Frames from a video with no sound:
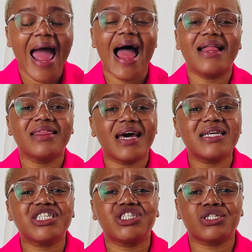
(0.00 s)
And that
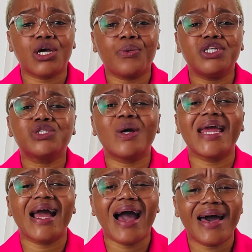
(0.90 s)
is just going to
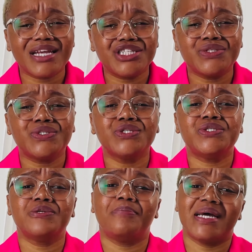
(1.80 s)
encourage you to
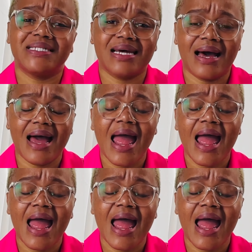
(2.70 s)
do better.